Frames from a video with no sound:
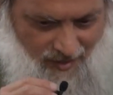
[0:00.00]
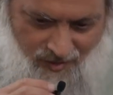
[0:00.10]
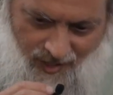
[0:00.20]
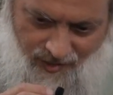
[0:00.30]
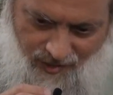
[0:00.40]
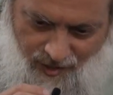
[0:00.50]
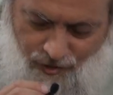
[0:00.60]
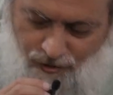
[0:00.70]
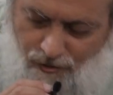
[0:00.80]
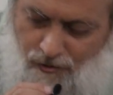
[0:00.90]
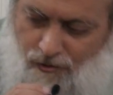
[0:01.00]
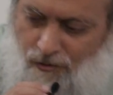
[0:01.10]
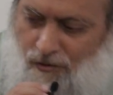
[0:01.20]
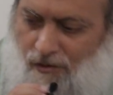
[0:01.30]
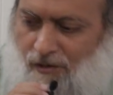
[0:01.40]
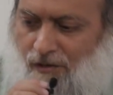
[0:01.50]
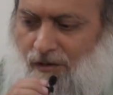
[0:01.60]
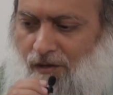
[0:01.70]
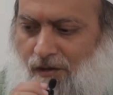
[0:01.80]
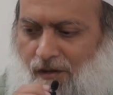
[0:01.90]
He says, did you,
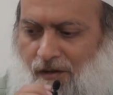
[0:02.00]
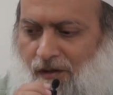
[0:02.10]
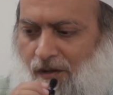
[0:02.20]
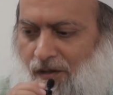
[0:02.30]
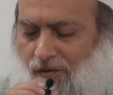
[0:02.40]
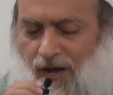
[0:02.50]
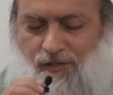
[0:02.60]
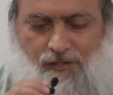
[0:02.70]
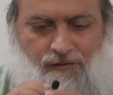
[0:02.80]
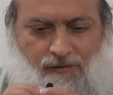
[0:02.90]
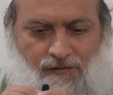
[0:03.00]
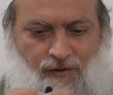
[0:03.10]
well actually,